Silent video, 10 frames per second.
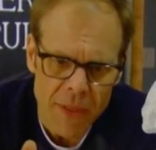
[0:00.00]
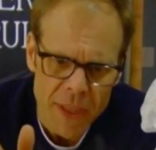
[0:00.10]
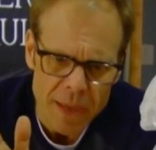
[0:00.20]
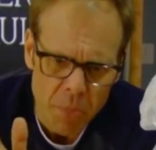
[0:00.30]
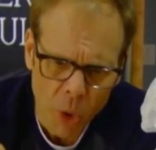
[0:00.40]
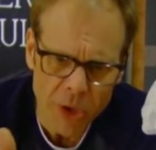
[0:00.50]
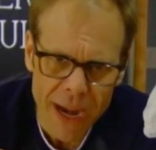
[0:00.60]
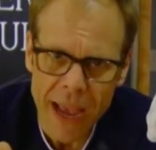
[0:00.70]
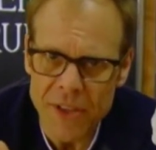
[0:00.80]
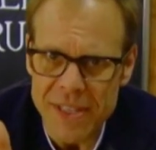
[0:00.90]
The
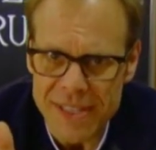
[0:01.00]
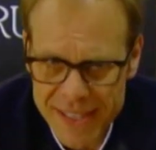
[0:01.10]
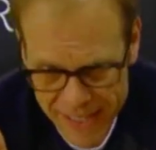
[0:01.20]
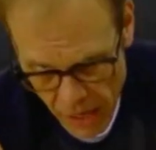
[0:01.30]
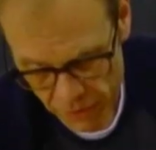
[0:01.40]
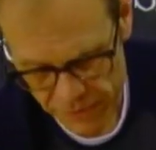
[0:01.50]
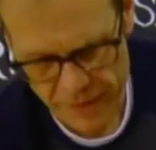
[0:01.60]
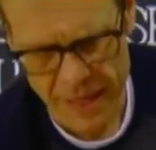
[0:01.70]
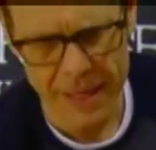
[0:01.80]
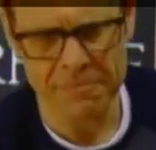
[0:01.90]
Porterhouse itself
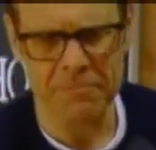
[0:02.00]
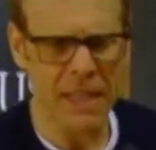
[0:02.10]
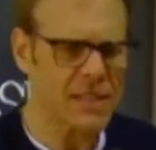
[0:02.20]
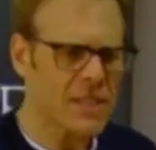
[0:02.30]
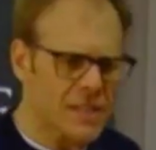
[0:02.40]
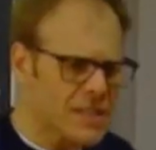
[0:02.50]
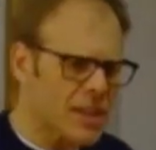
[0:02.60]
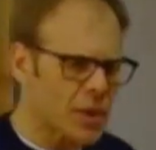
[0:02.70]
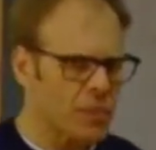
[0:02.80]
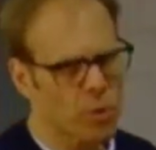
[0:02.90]
is
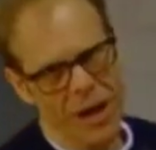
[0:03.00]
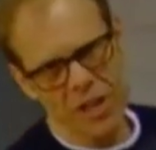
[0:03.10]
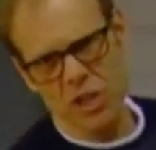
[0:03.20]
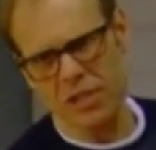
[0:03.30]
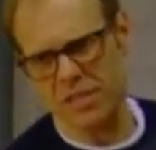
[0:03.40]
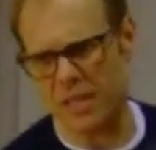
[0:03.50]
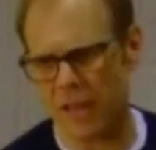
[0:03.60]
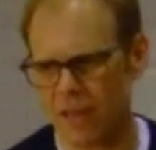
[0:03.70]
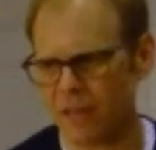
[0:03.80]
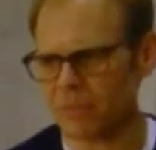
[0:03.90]
considered precious
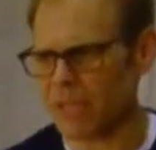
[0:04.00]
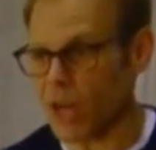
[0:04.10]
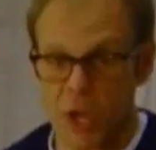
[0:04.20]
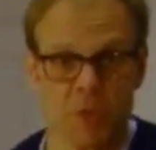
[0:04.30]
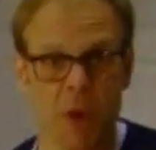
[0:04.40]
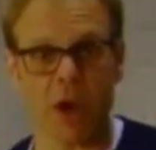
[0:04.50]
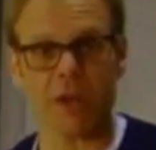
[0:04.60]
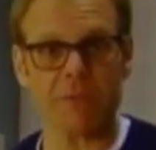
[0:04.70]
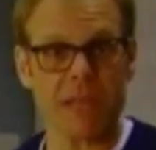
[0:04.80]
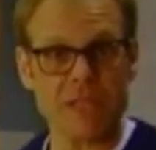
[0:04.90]
in large
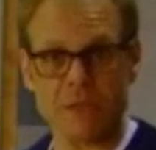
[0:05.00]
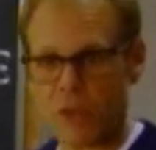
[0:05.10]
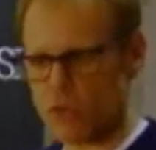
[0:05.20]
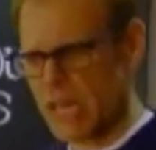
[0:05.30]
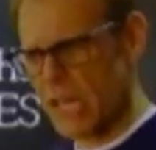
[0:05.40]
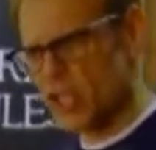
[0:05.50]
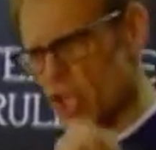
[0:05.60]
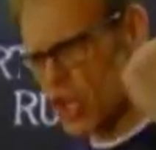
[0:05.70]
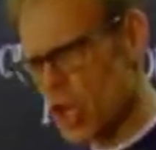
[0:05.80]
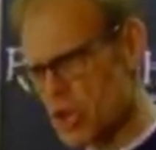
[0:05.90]
part because of
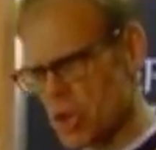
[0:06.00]
location.